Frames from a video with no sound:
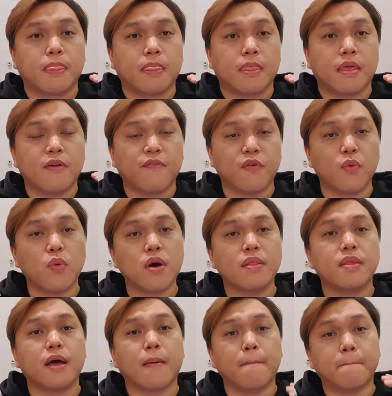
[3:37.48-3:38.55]
If you want
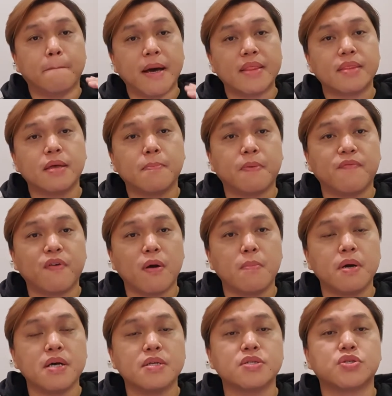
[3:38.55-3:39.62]
a better
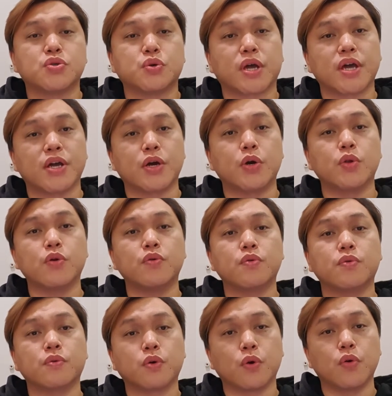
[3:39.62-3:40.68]
performance, you can
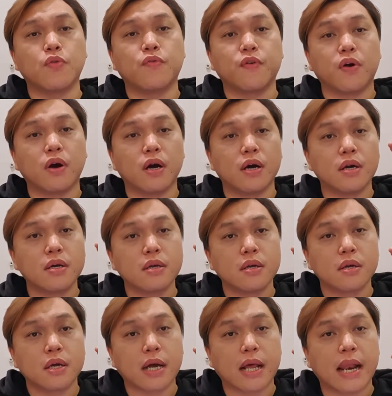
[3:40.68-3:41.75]
go for a
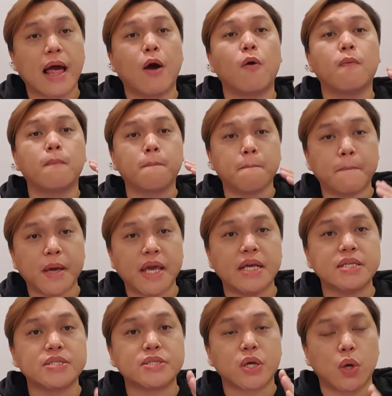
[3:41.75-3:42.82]

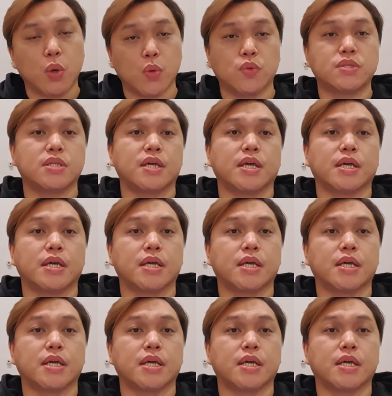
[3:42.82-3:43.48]
cloud-based hosting.